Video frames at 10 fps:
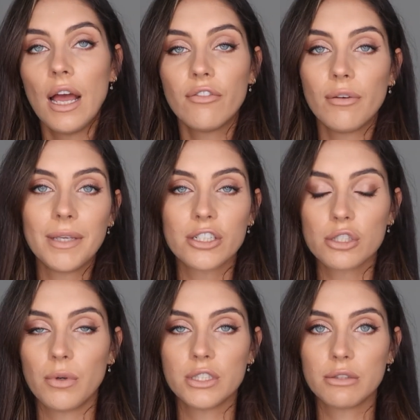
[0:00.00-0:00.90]
For me, I
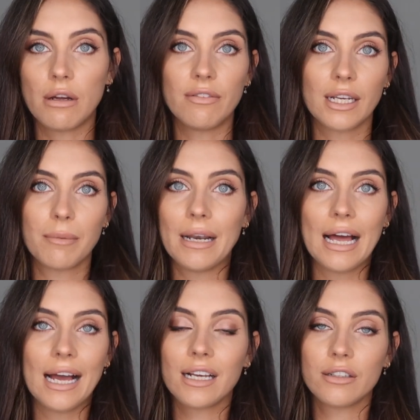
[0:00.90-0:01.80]
just wanted to have like a
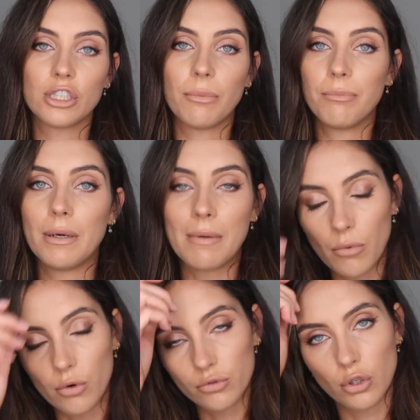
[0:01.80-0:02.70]
black jumper in my
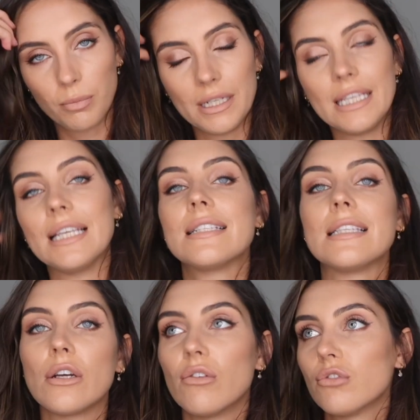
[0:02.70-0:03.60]
wardrobe, an
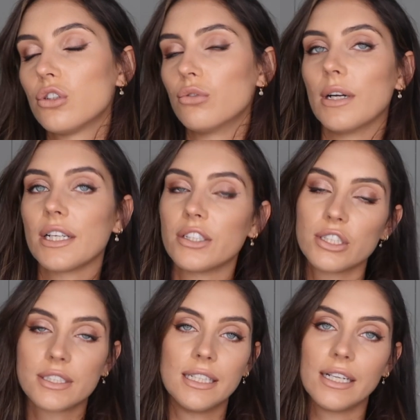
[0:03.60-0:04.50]
easy go-to I can
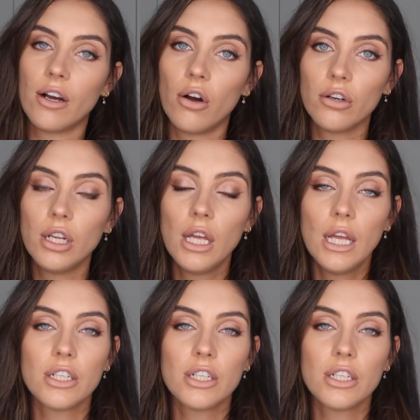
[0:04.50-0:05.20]
just sling on,